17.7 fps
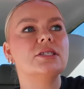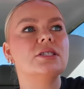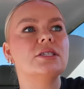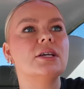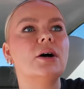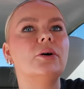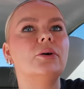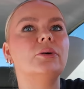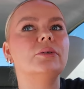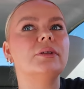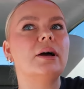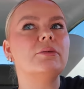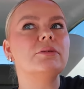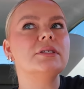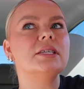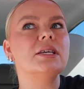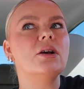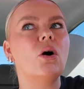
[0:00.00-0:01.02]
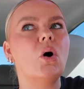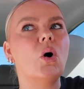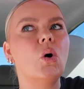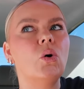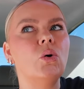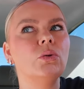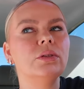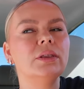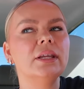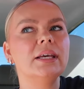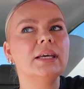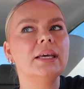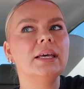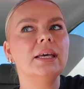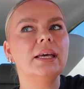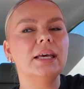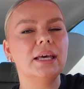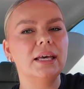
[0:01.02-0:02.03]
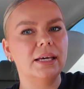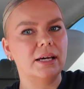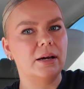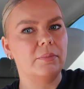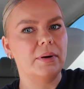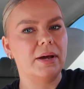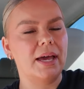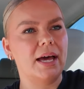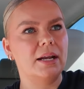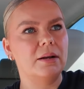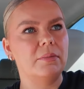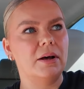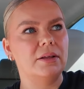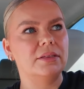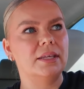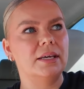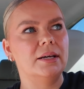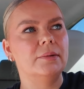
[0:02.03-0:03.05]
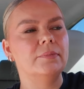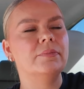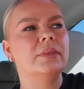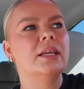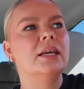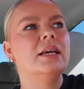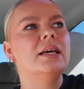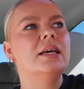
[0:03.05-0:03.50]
So that was the only hiccup I had about them.